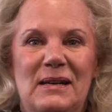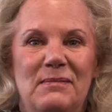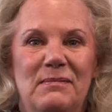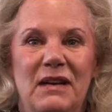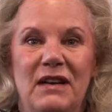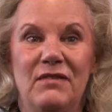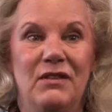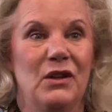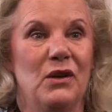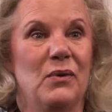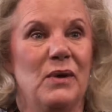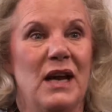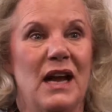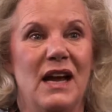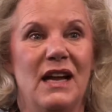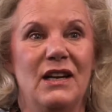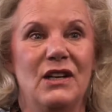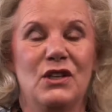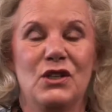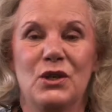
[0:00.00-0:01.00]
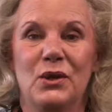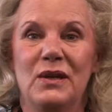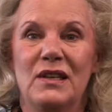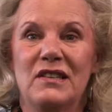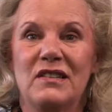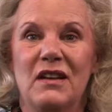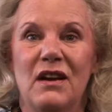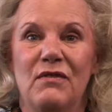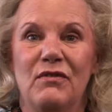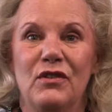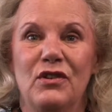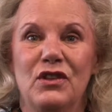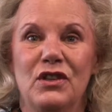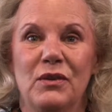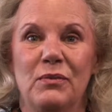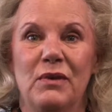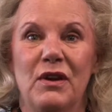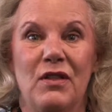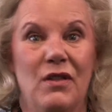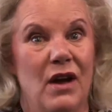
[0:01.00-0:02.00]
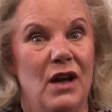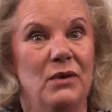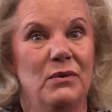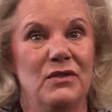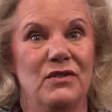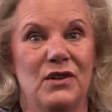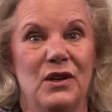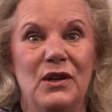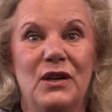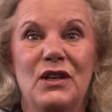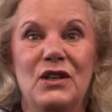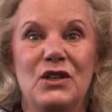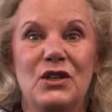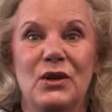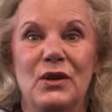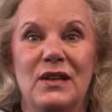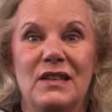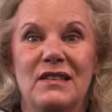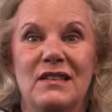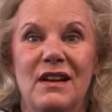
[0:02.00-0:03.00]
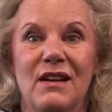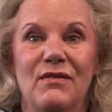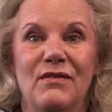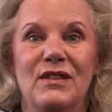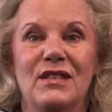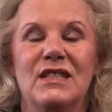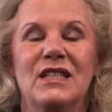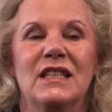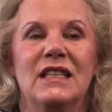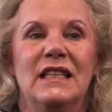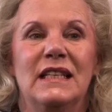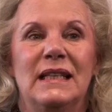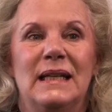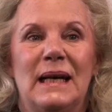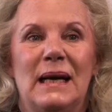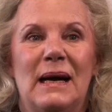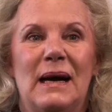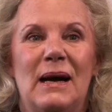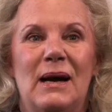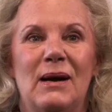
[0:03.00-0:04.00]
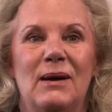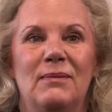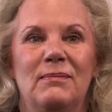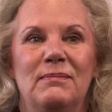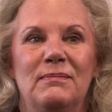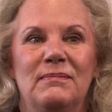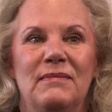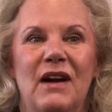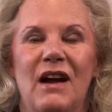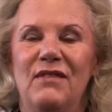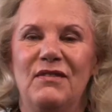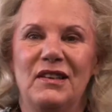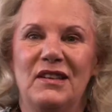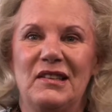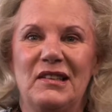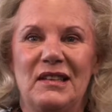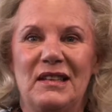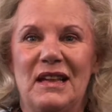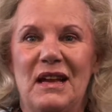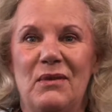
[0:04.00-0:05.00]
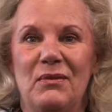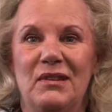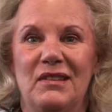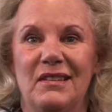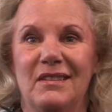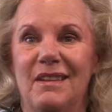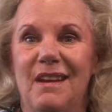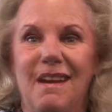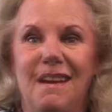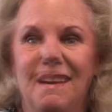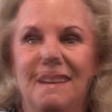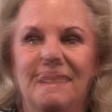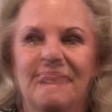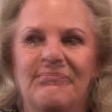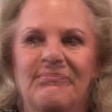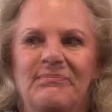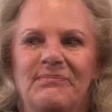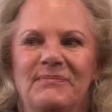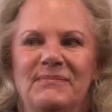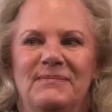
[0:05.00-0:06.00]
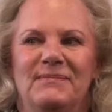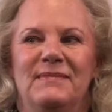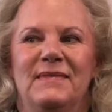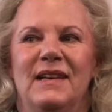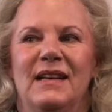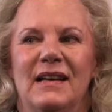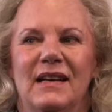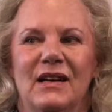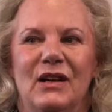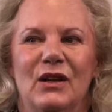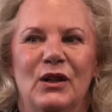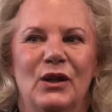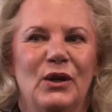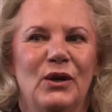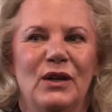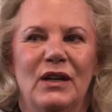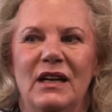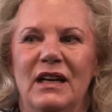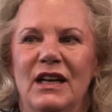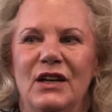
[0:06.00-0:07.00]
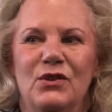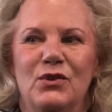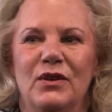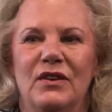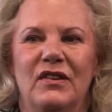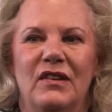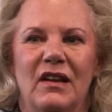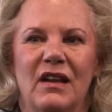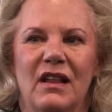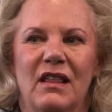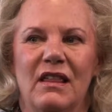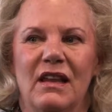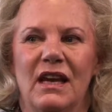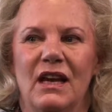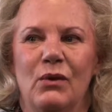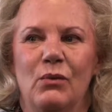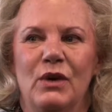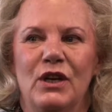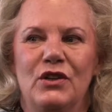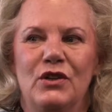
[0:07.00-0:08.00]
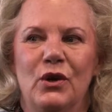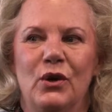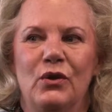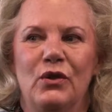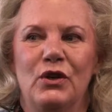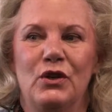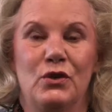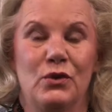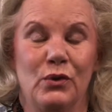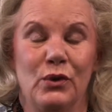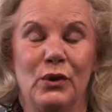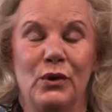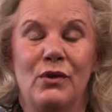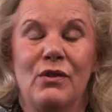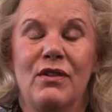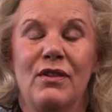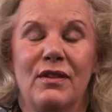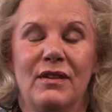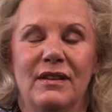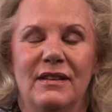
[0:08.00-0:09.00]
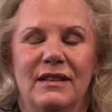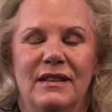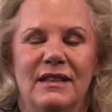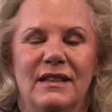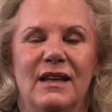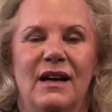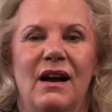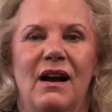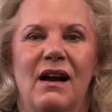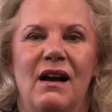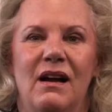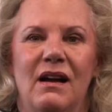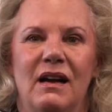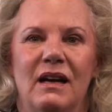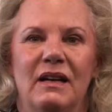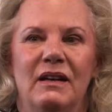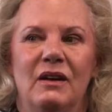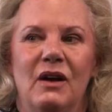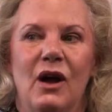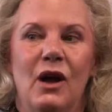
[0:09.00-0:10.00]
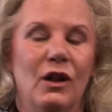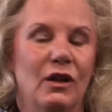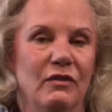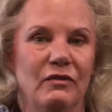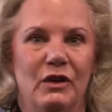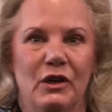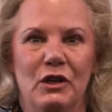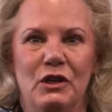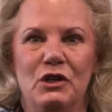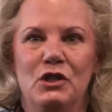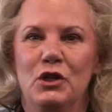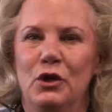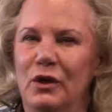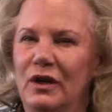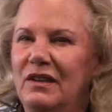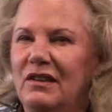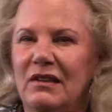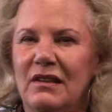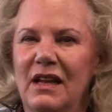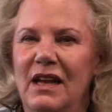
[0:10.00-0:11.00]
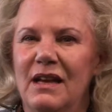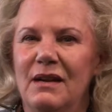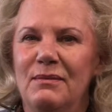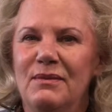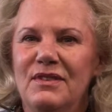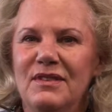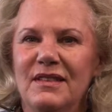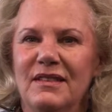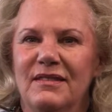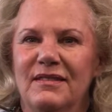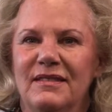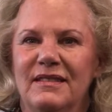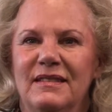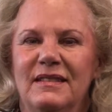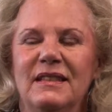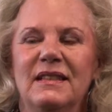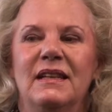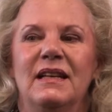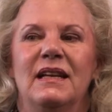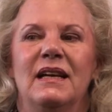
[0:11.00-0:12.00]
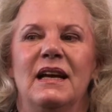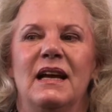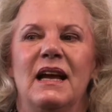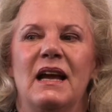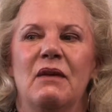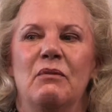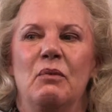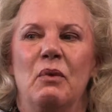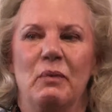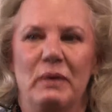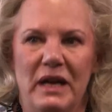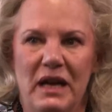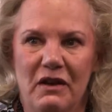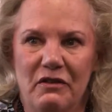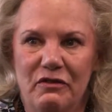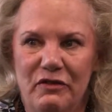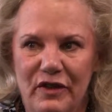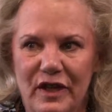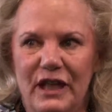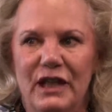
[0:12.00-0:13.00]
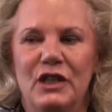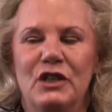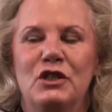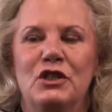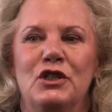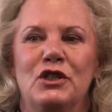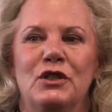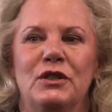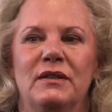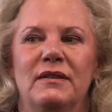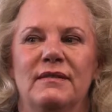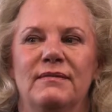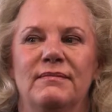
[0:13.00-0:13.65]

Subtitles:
even though we had insurance coverage and we thought it was good insurance coverage. Obviously that was a lie. Learned an interesting thing. We told the truth on all of our insurance claims, and when we got finished,